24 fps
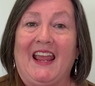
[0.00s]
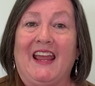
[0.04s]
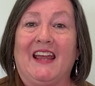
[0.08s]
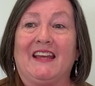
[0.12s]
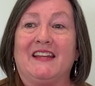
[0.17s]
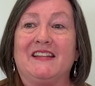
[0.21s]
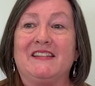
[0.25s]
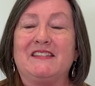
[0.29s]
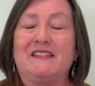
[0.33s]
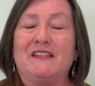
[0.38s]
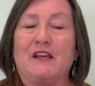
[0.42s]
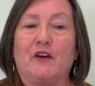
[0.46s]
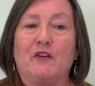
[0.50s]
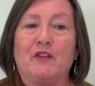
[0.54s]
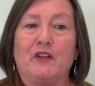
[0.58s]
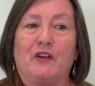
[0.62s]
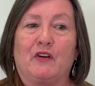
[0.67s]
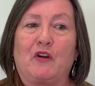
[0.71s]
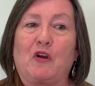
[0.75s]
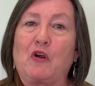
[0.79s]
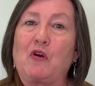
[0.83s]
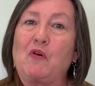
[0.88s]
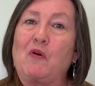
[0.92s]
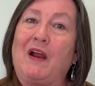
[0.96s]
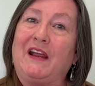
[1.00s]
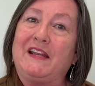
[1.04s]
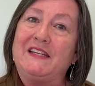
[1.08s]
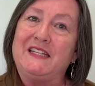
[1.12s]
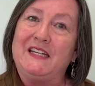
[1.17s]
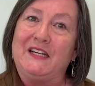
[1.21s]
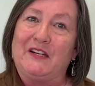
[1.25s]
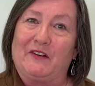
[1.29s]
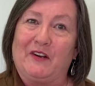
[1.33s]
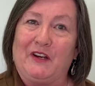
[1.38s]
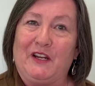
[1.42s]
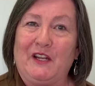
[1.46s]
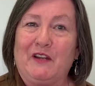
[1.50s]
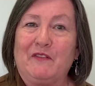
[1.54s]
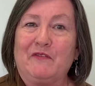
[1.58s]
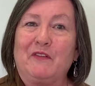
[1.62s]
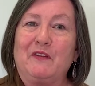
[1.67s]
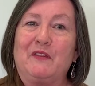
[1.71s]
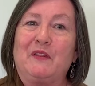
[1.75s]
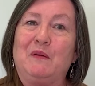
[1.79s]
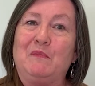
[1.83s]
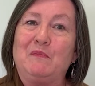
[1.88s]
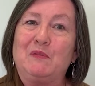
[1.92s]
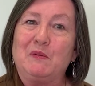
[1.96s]
And so there are criteria
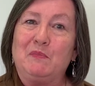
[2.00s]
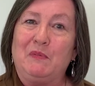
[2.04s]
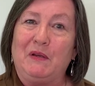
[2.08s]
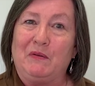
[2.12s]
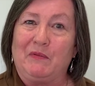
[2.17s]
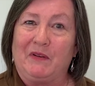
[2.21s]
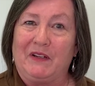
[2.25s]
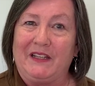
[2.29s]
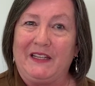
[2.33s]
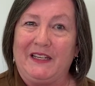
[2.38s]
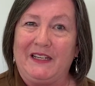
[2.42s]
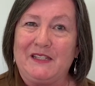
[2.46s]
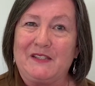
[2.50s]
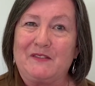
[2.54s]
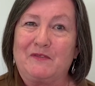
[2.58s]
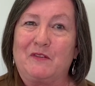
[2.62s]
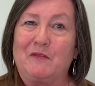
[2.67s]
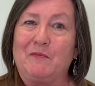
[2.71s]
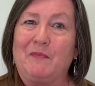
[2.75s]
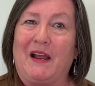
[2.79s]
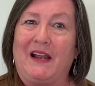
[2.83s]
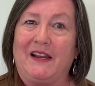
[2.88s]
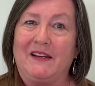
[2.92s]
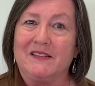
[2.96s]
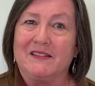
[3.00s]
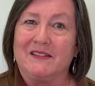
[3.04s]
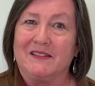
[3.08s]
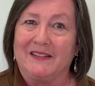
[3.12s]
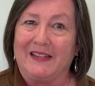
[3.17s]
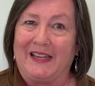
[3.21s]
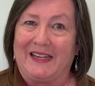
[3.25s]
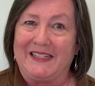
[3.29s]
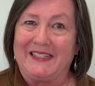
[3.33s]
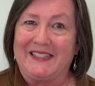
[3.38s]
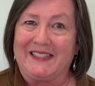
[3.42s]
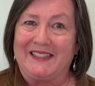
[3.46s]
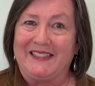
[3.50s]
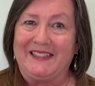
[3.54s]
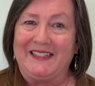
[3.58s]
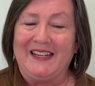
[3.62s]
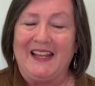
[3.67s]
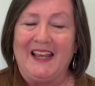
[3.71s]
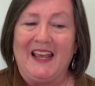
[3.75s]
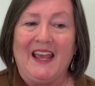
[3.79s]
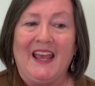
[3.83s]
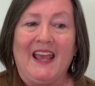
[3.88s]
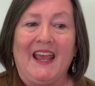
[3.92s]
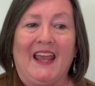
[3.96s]
for them to be released from
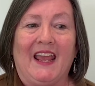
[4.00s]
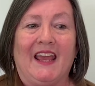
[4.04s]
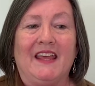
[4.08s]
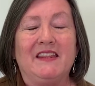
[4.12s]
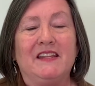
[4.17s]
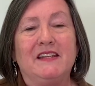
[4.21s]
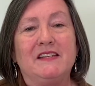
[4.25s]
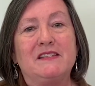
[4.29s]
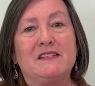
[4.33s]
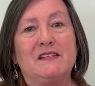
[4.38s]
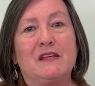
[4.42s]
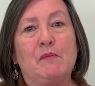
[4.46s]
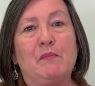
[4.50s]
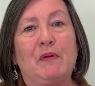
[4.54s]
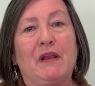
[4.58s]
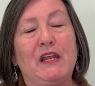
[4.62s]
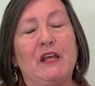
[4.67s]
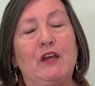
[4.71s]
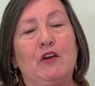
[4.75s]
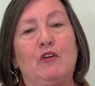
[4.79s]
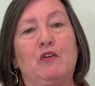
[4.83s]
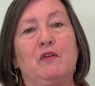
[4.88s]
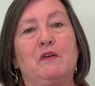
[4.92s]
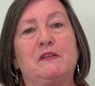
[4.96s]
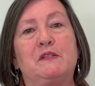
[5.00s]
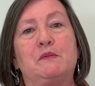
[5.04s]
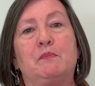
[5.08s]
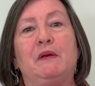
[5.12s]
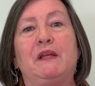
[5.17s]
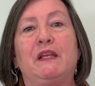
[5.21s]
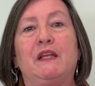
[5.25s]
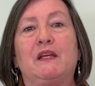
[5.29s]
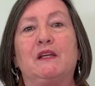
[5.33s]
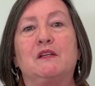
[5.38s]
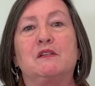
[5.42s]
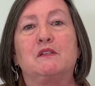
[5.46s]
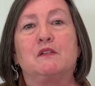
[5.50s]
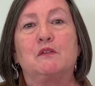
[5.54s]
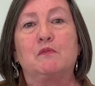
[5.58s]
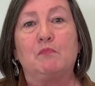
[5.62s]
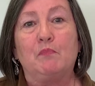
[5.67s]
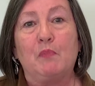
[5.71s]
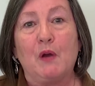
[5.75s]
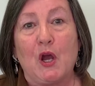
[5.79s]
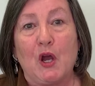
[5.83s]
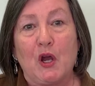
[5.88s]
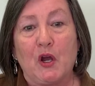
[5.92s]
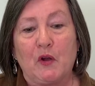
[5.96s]
isolation. And then somebody who has been
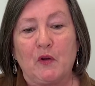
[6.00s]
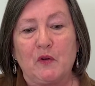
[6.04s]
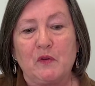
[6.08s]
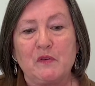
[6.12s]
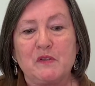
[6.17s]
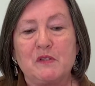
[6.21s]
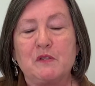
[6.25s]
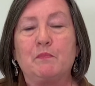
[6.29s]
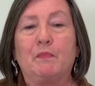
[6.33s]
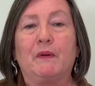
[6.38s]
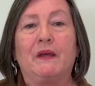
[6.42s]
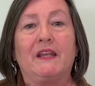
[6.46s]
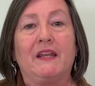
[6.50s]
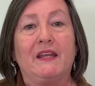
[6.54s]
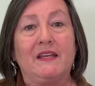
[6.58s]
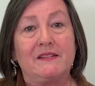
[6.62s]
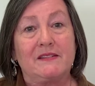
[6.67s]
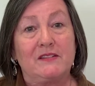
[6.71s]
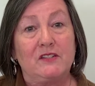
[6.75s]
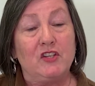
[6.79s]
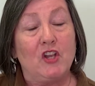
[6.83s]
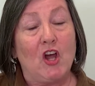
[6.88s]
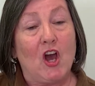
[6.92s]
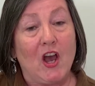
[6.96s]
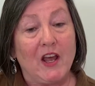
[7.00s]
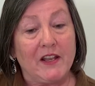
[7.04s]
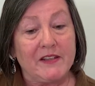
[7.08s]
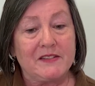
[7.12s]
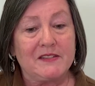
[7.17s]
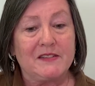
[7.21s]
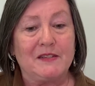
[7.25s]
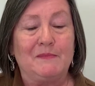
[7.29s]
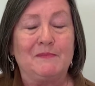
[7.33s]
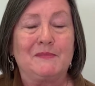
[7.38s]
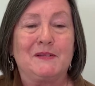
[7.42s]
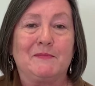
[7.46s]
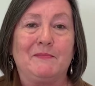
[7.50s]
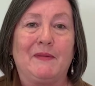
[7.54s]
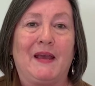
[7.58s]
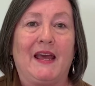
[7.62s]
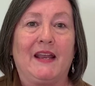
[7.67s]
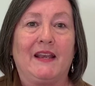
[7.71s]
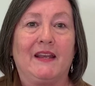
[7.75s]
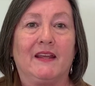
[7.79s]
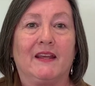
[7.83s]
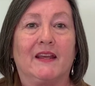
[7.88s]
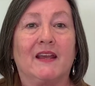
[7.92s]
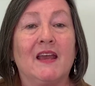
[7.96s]
exposed but is not
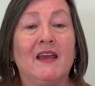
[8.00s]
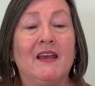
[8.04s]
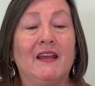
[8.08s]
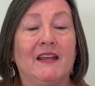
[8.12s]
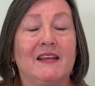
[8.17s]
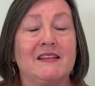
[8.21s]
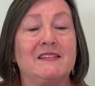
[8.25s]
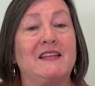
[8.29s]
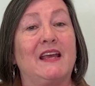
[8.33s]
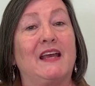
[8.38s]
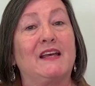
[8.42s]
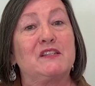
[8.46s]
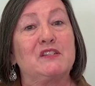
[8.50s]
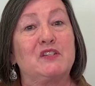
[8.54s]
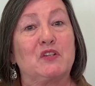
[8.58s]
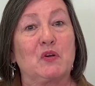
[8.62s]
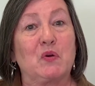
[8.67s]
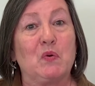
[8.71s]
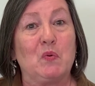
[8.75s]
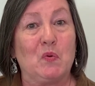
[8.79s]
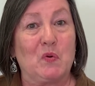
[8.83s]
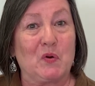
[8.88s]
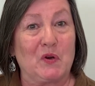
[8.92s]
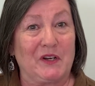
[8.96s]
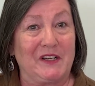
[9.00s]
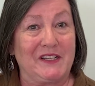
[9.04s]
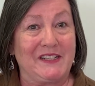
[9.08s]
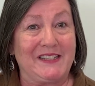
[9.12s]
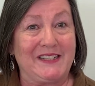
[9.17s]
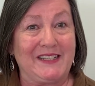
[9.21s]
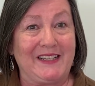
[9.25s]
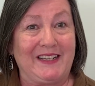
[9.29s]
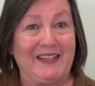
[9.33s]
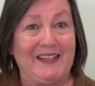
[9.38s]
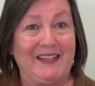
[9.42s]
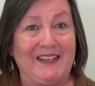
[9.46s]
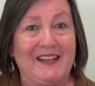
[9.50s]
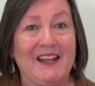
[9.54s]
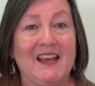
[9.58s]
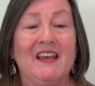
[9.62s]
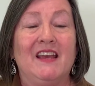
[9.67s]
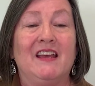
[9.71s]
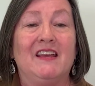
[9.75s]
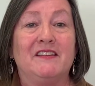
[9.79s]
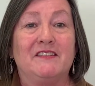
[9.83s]
symptomatic is asked to quarantine.